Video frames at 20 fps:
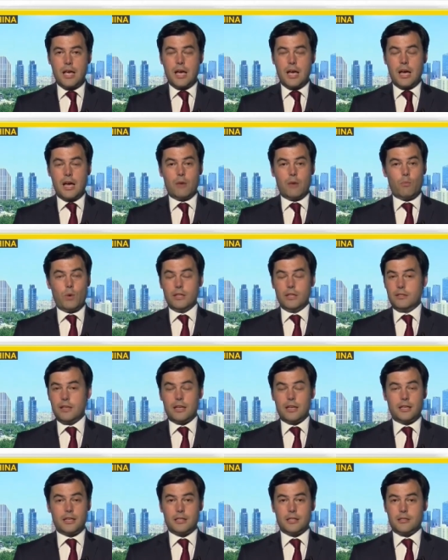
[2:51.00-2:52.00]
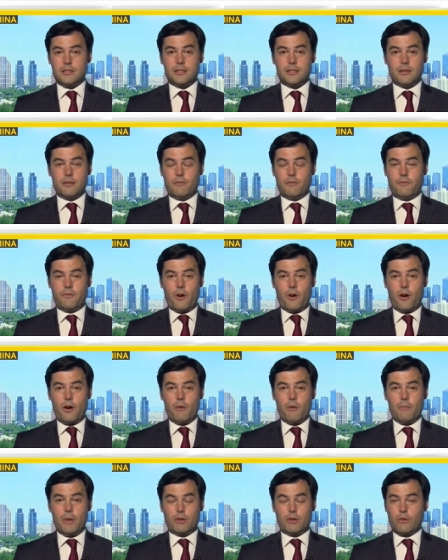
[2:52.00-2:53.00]
uh, when delegates
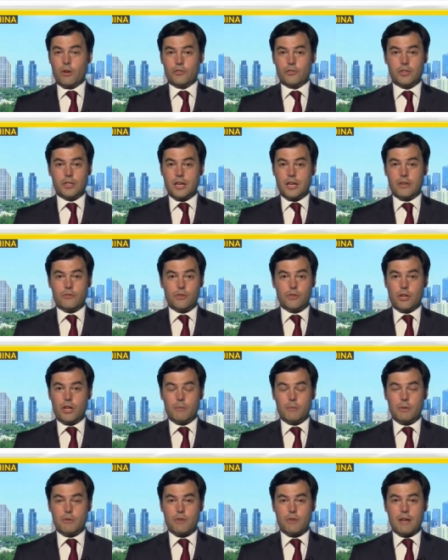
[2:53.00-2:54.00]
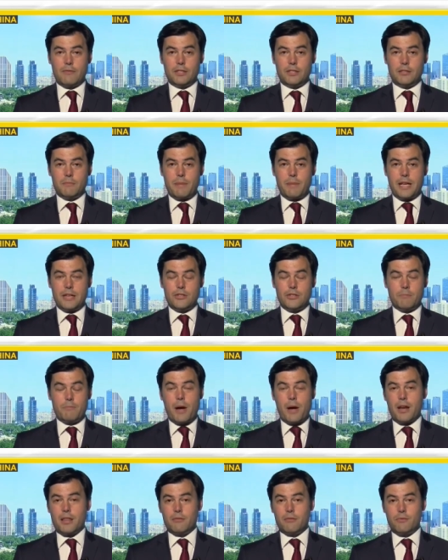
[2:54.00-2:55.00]
from across the country are going to be traveling to Beijing.
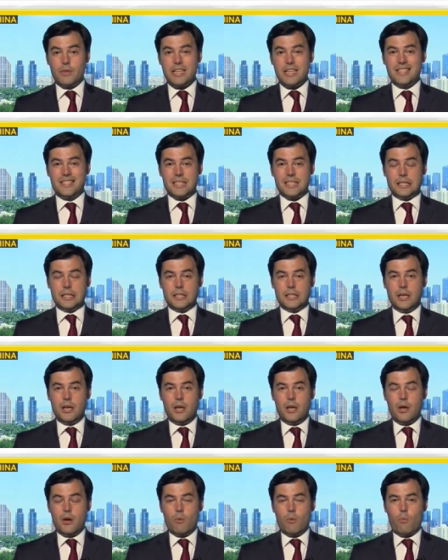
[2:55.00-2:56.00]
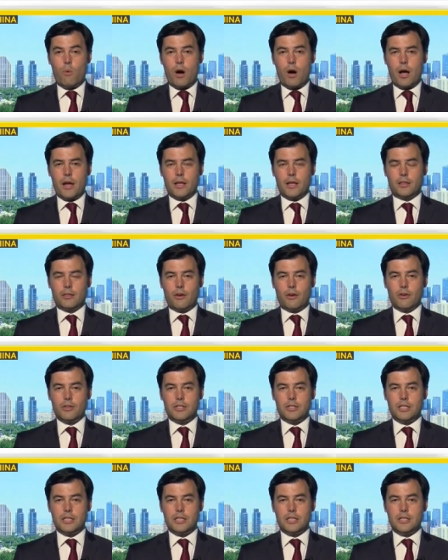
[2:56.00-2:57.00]
Part of the reason why
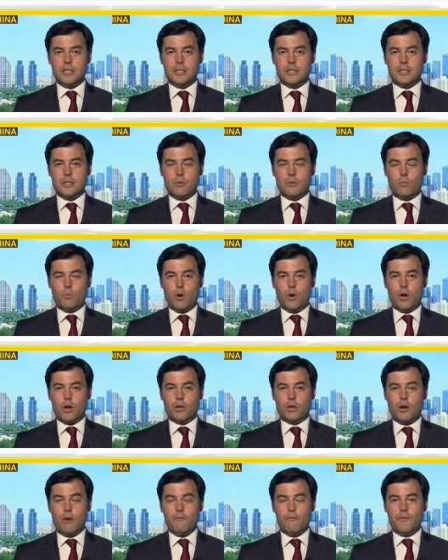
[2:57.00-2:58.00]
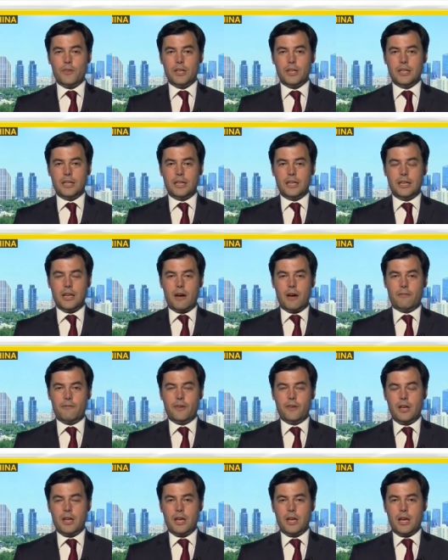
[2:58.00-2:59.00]
authorities were confident
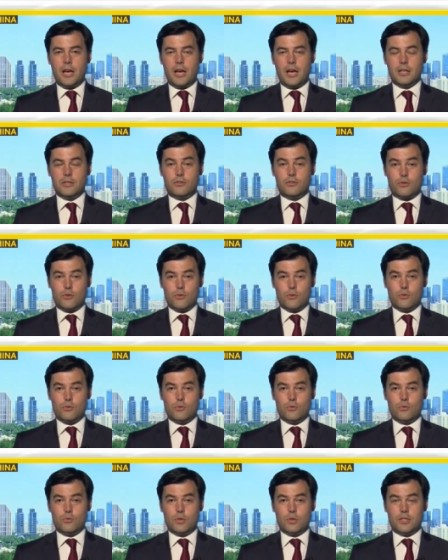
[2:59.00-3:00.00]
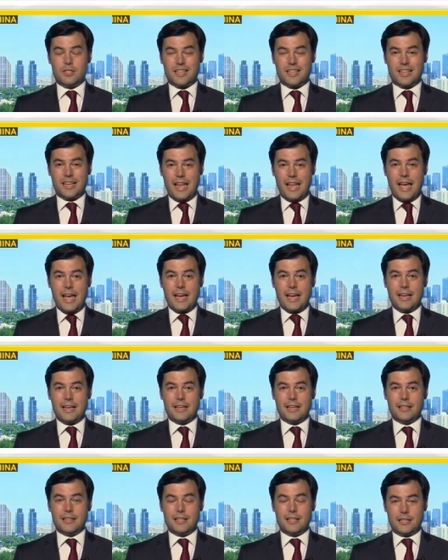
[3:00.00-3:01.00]
enough uh, to
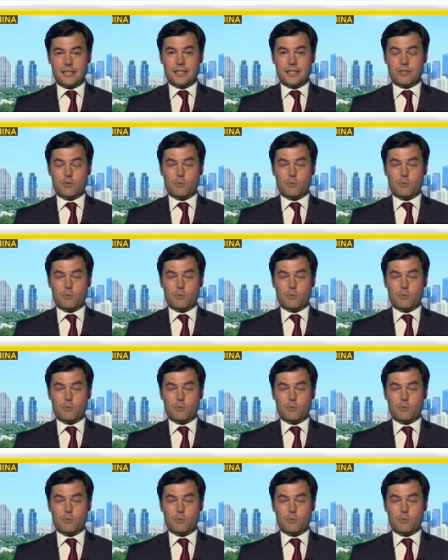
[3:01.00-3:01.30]
declare that this